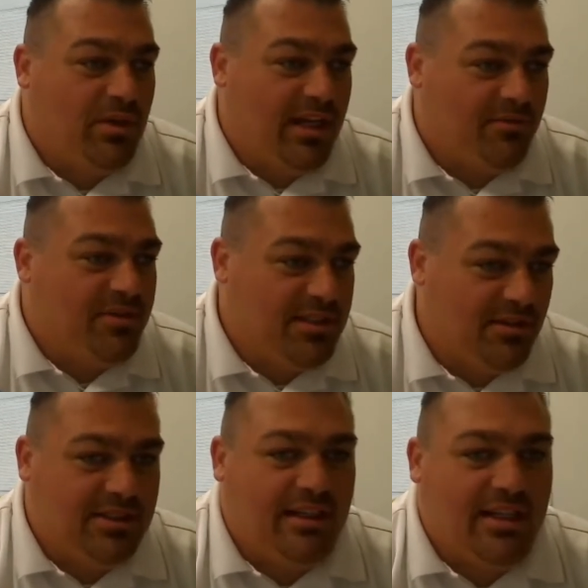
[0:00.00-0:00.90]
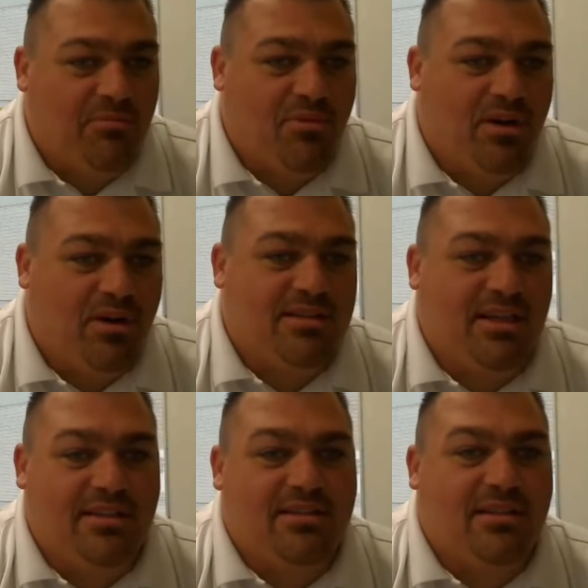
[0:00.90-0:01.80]
We help facilitate that
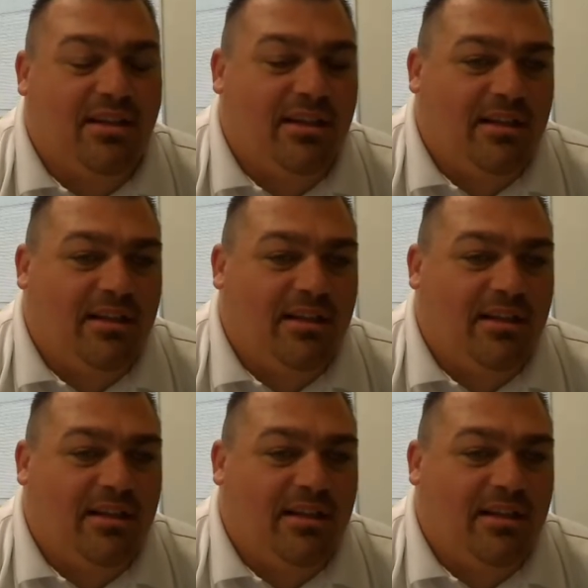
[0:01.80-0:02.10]
process.